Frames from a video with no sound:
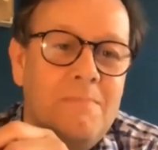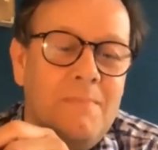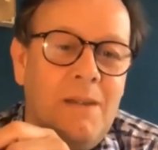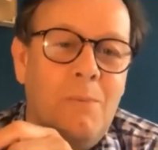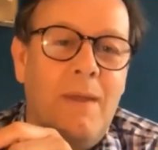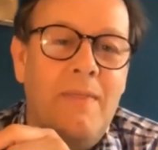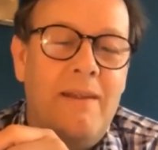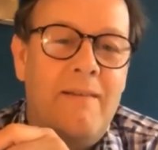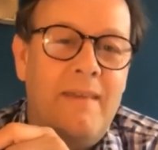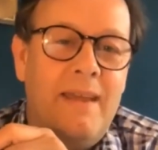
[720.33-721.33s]
He went
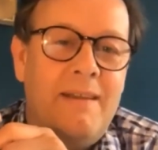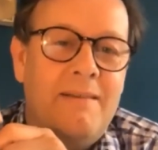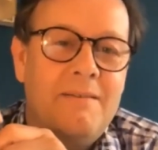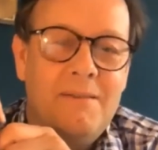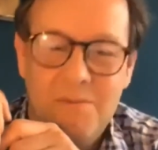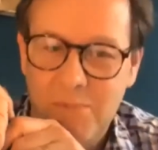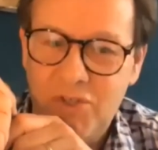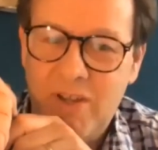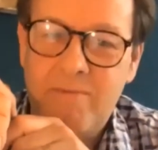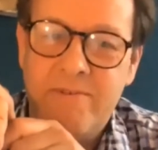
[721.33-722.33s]
there at the end, but
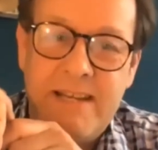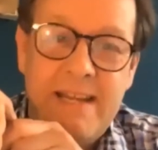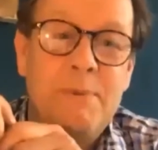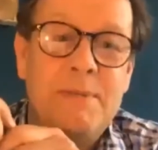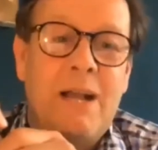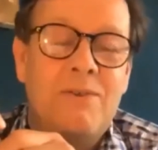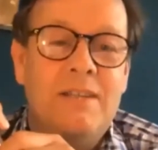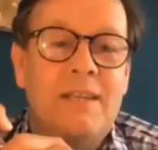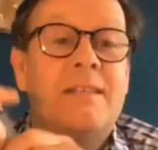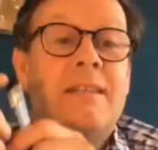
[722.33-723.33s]
generally he was out in
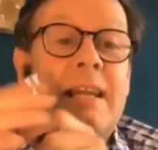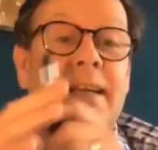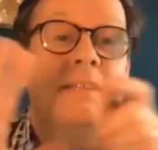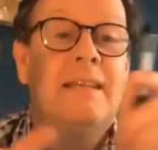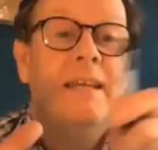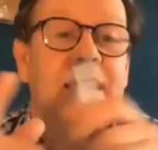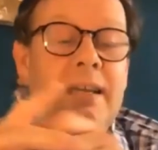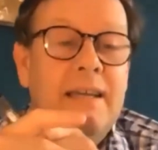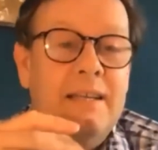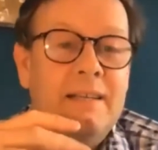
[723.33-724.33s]
the sticks,
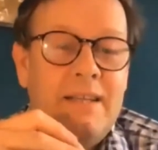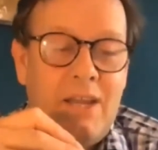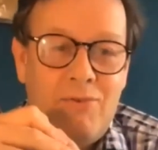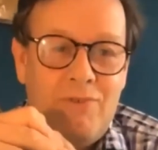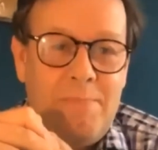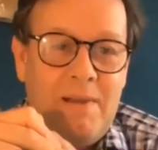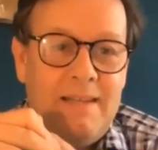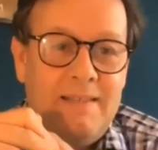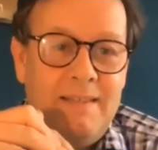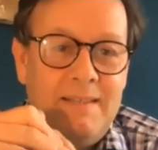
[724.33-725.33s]
in the secondary
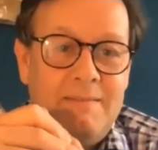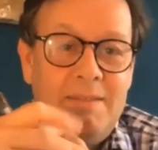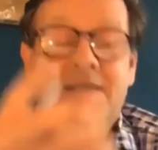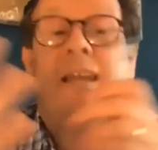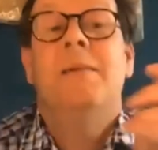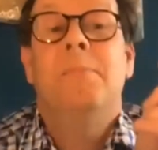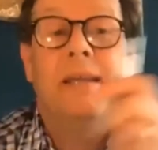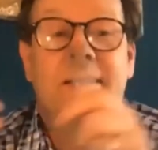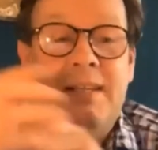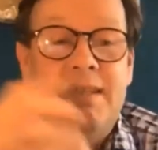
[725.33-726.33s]
places. Second
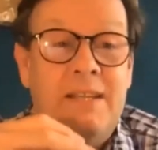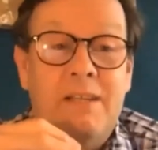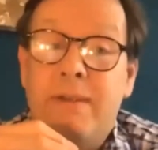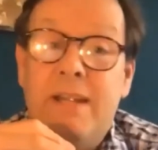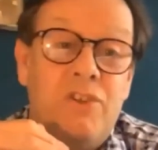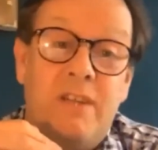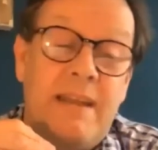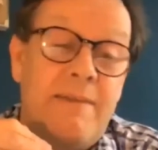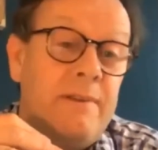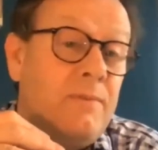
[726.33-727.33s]
biggest city in the region, he
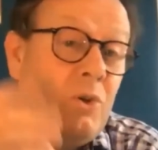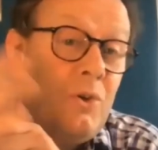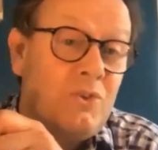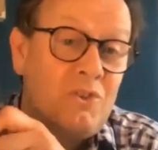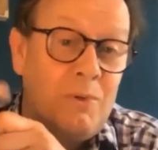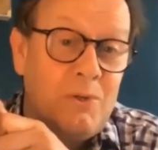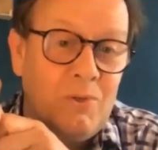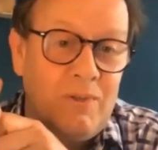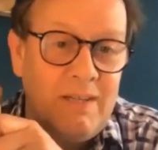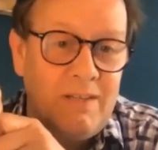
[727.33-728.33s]
never even got to,
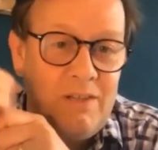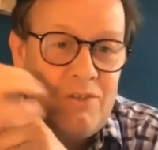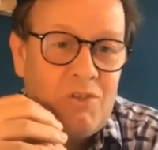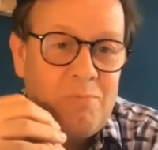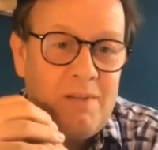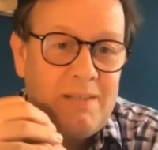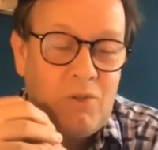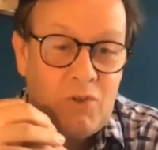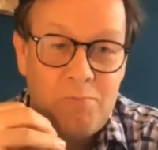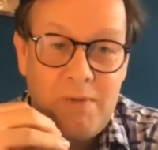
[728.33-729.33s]
according to the
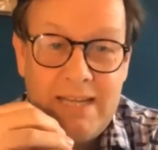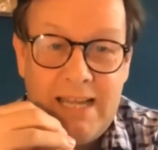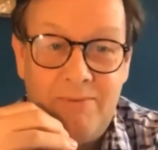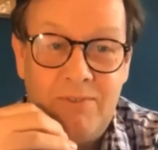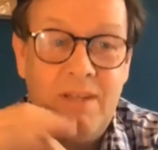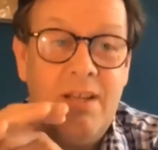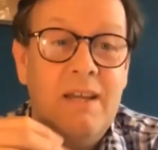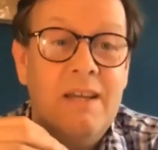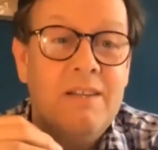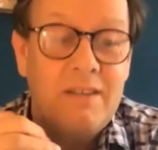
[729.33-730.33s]
gospel accounts.
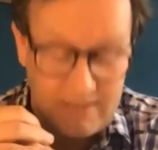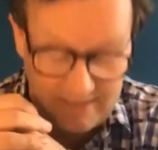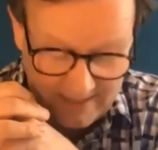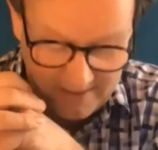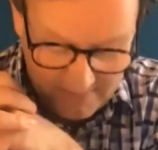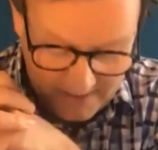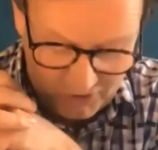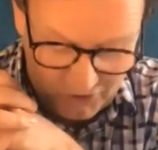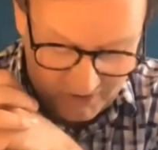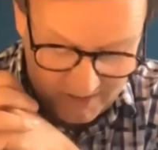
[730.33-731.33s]
Doesn't get a mention.